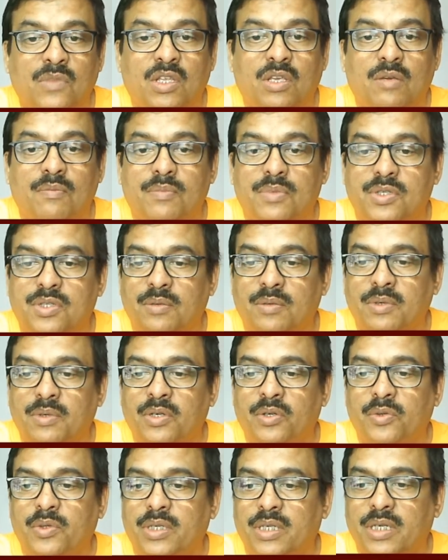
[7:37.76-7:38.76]
Bishop into
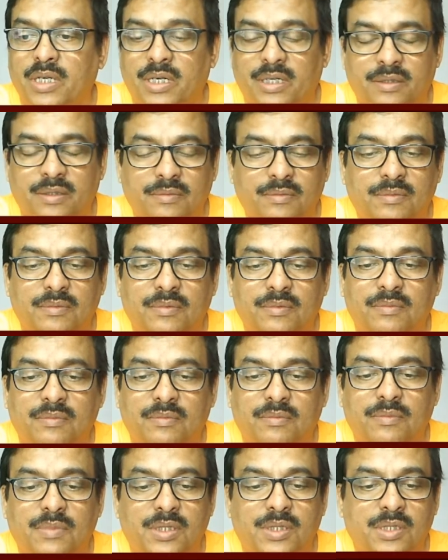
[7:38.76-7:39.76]
e8,
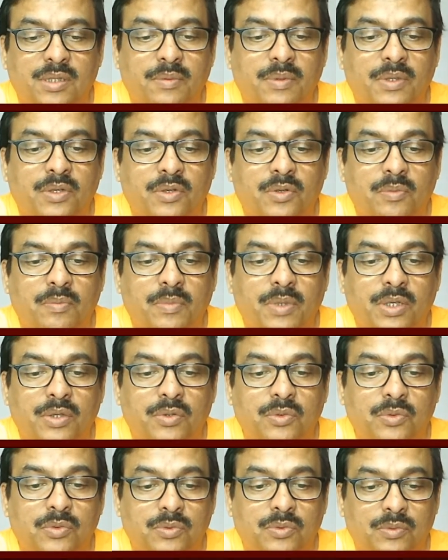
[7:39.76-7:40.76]
bishop into
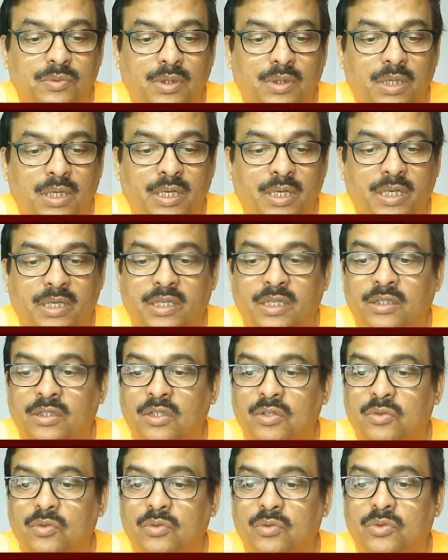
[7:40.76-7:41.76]
b2, attacking the
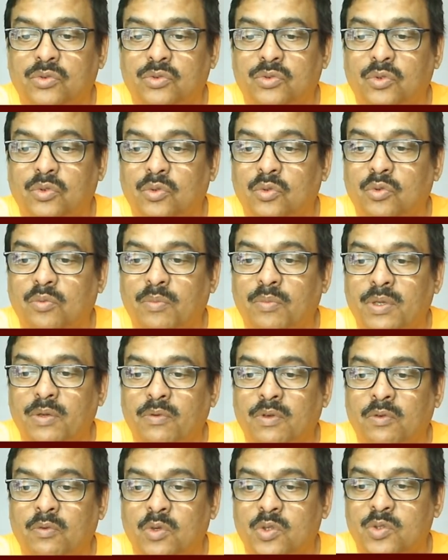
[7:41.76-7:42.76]
rook. So rook b1
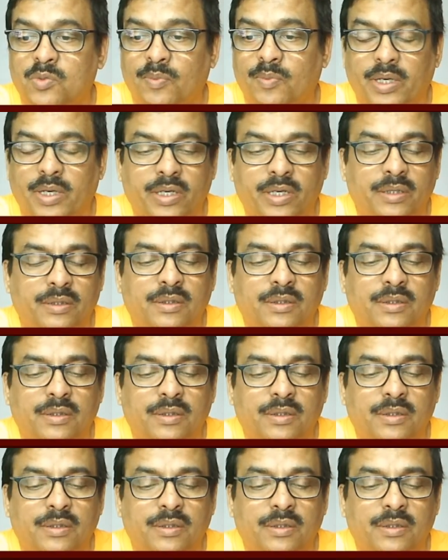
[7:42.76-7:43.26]
was played.